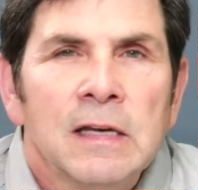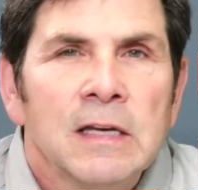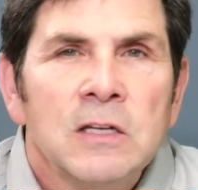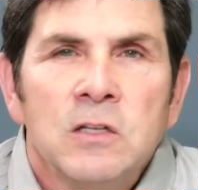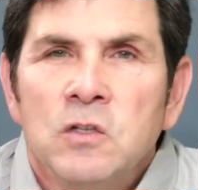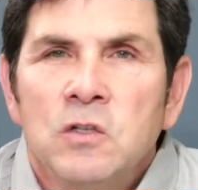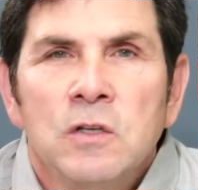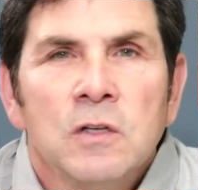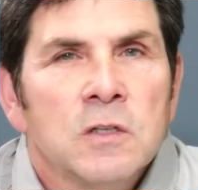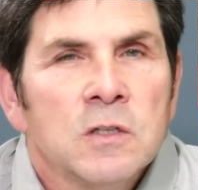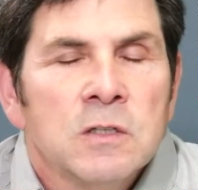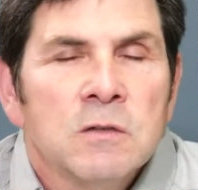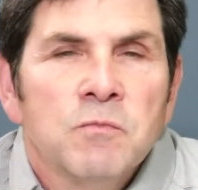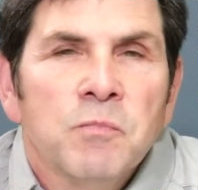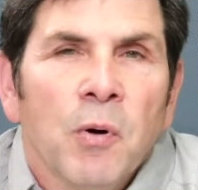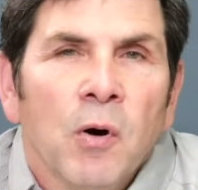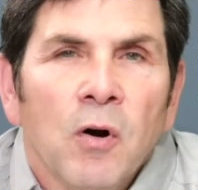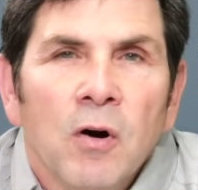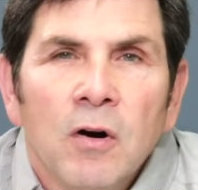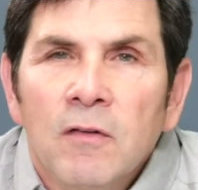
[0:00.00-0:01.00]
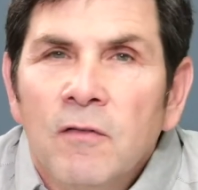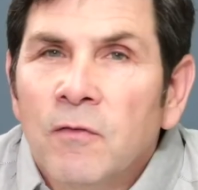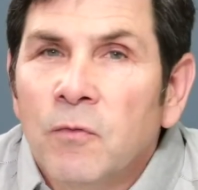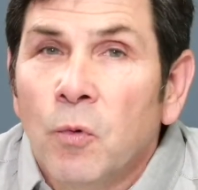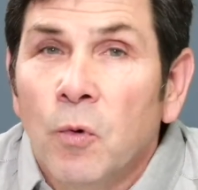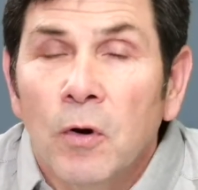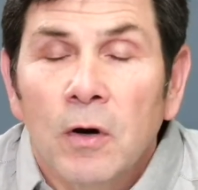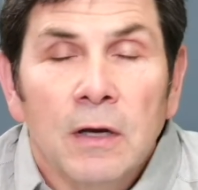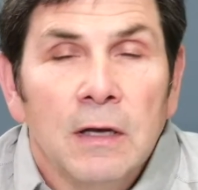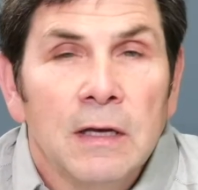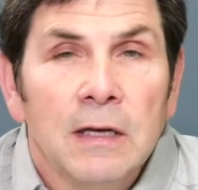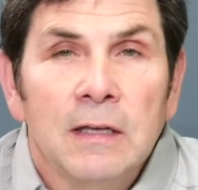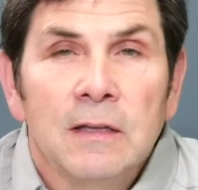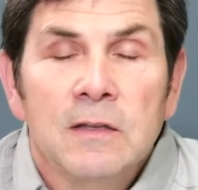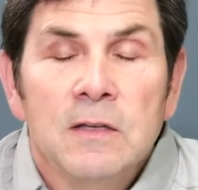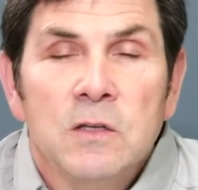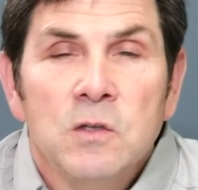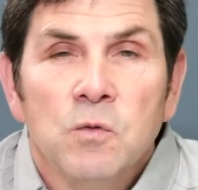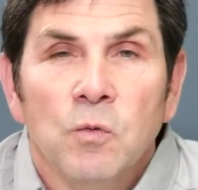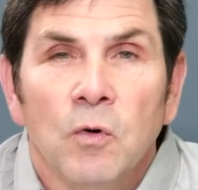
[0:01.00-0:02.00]
It's just part of working
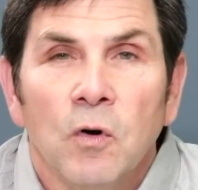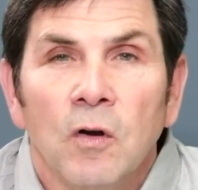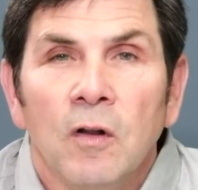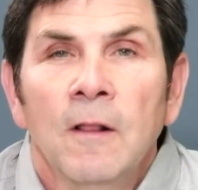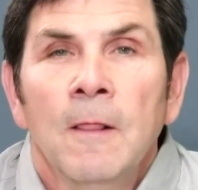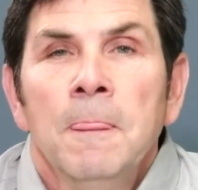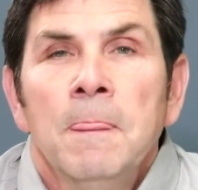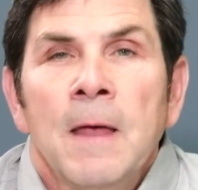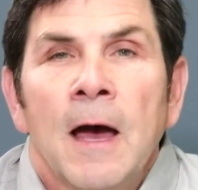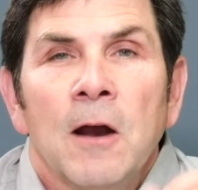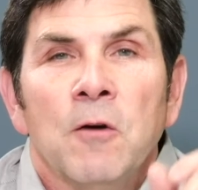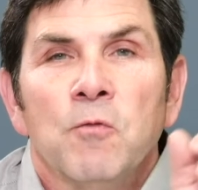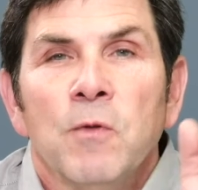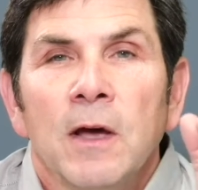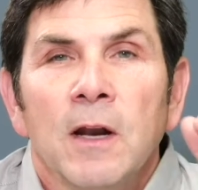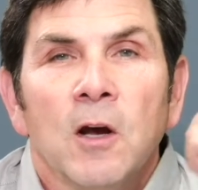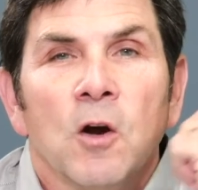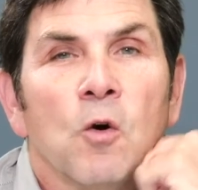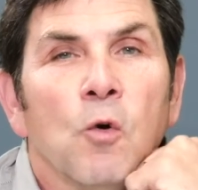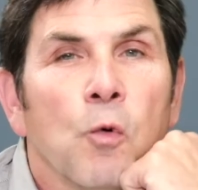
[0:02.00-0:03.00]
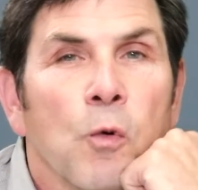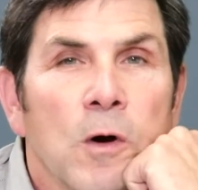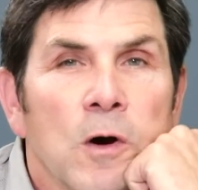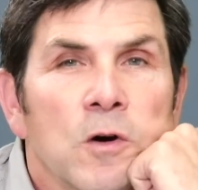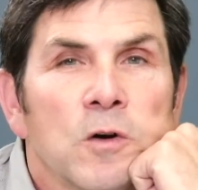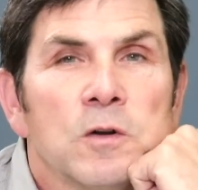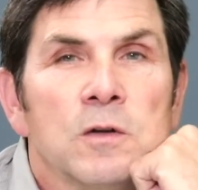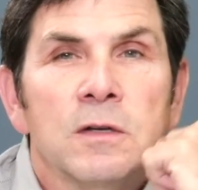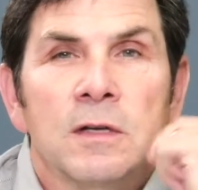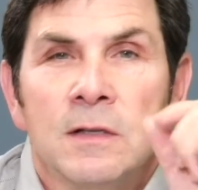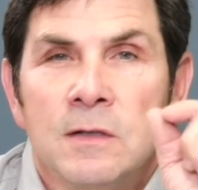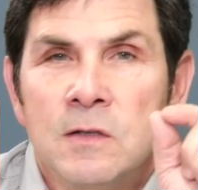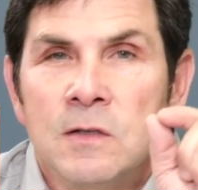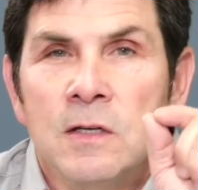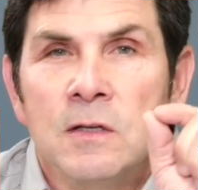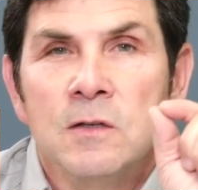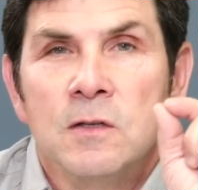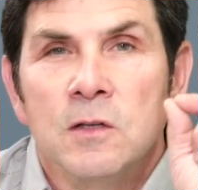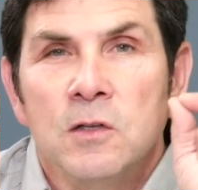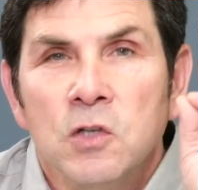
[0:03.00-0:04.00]
in this world. I read a quote. It
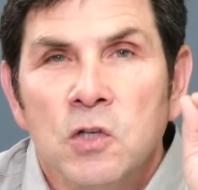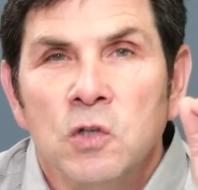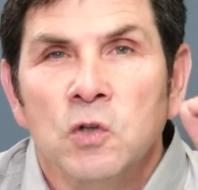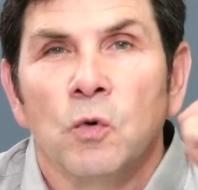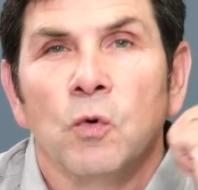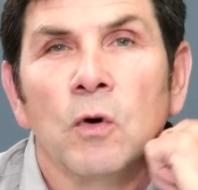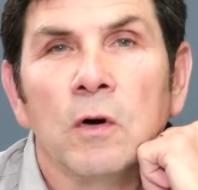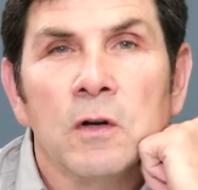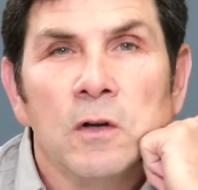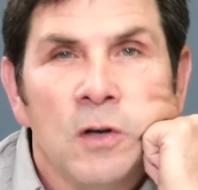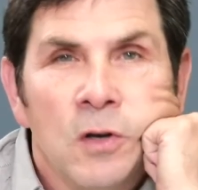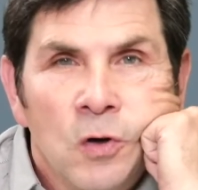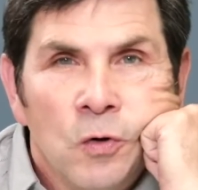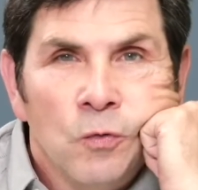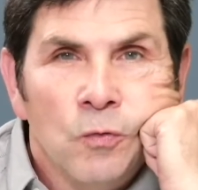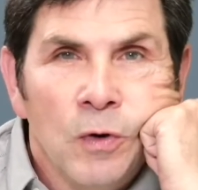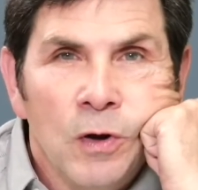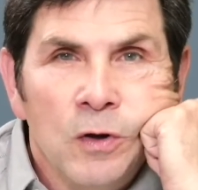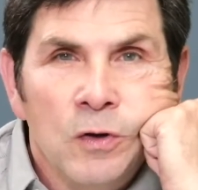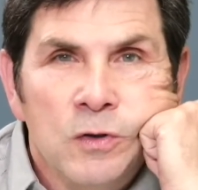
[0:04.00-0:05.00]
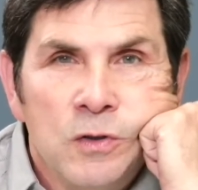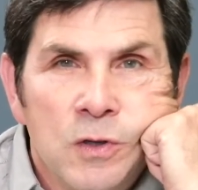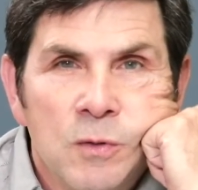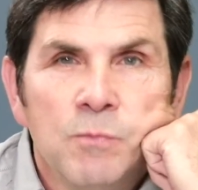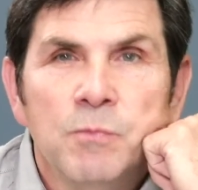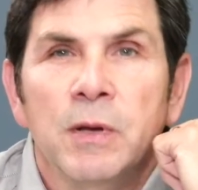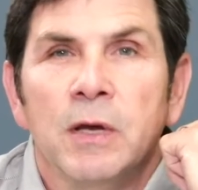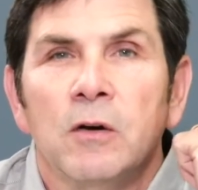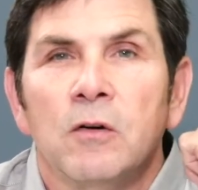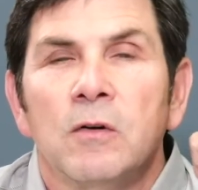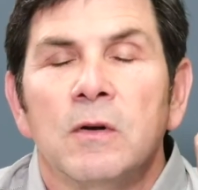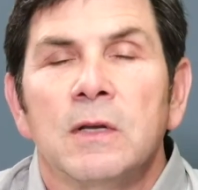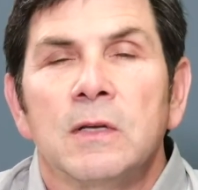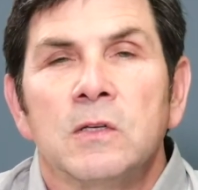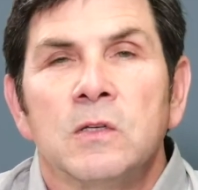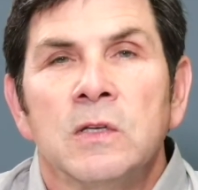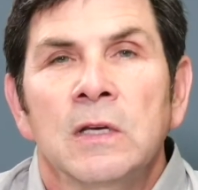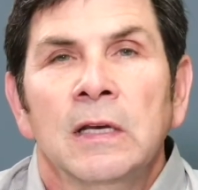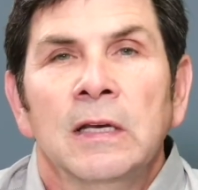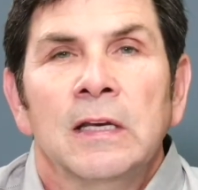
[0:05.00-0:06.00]
says, the short road to
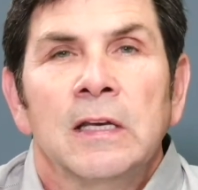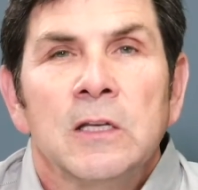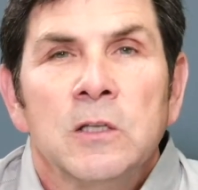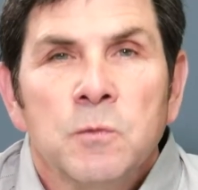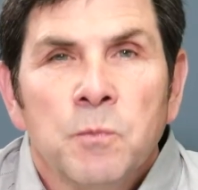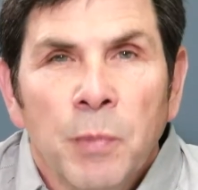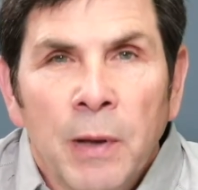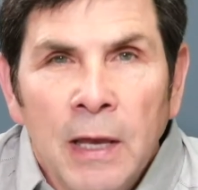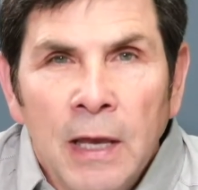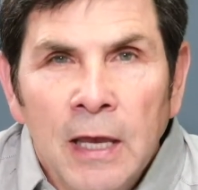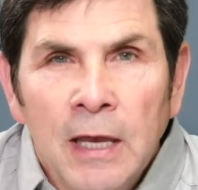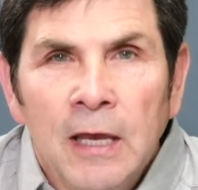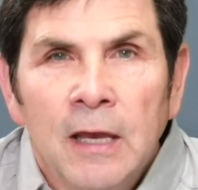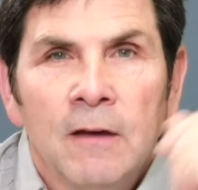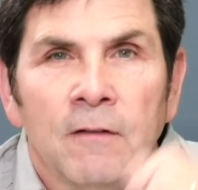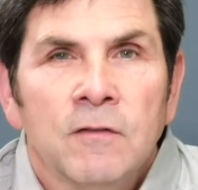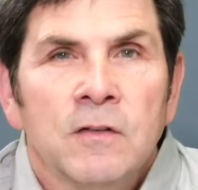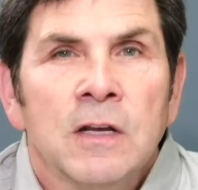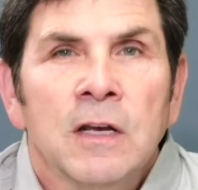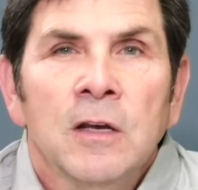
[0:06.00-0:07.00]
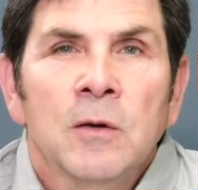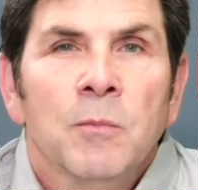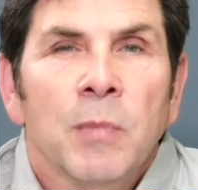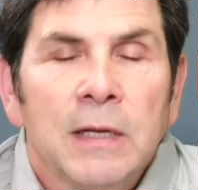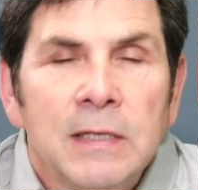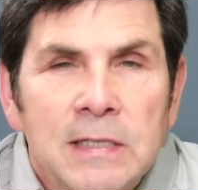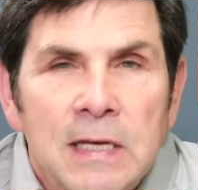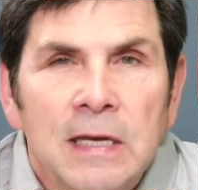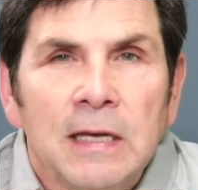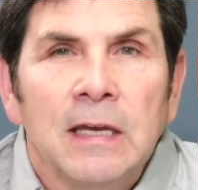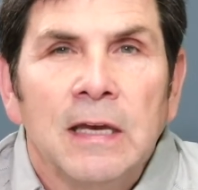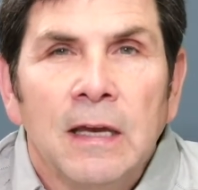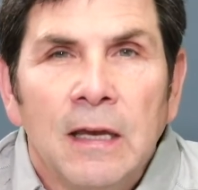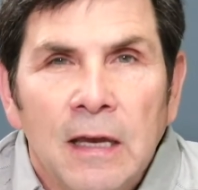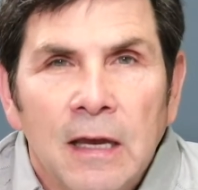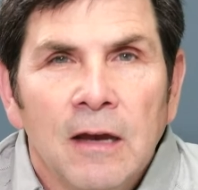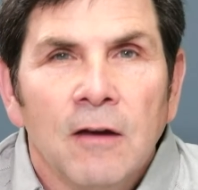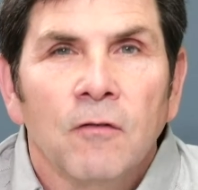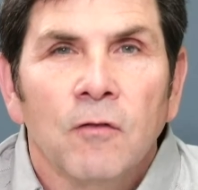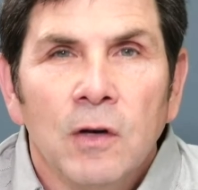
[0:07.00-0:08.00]
bitterness is paved by
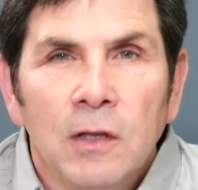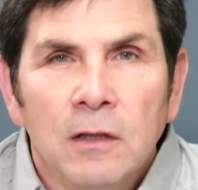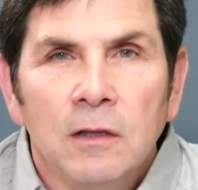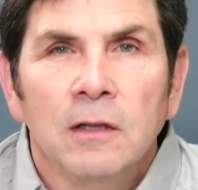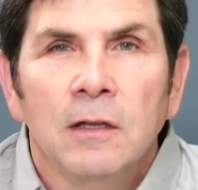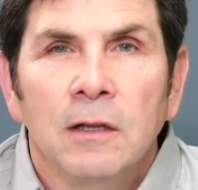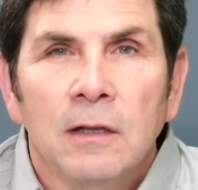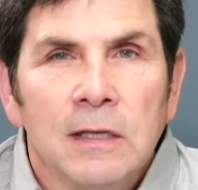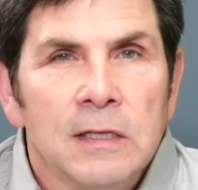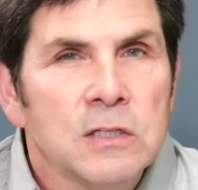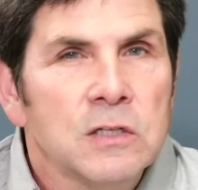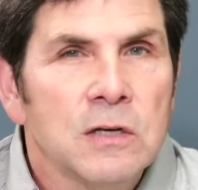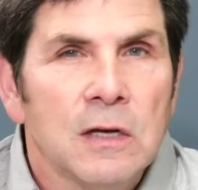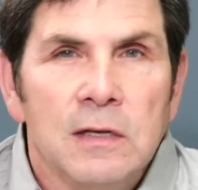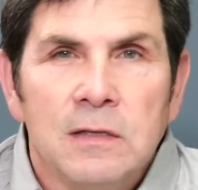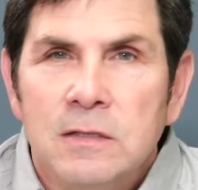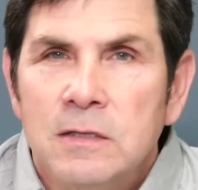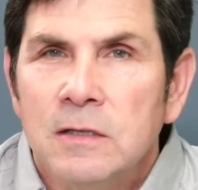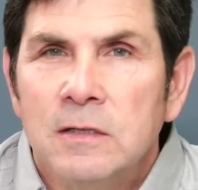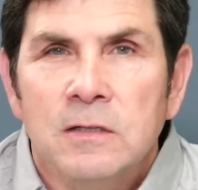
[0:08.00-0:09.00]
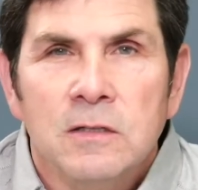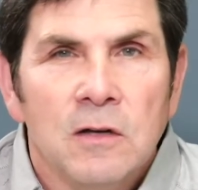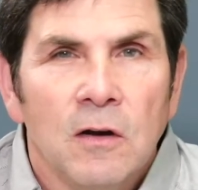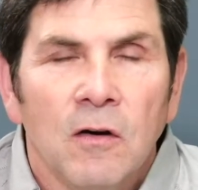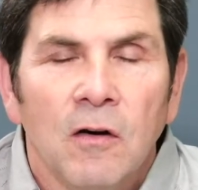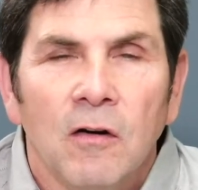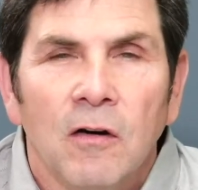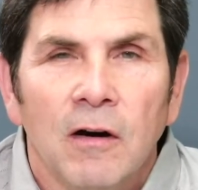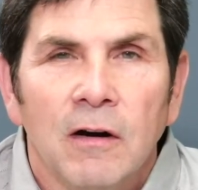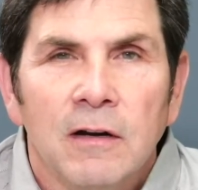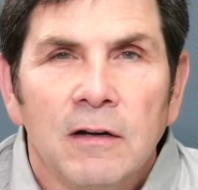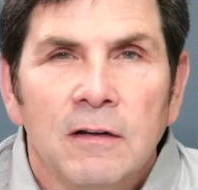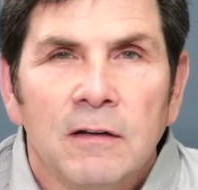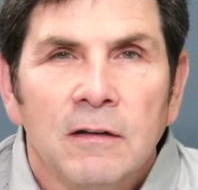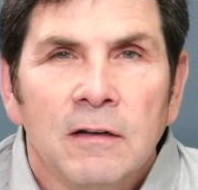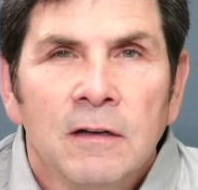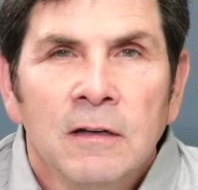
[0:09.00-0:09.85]
taking every little injustice to heart.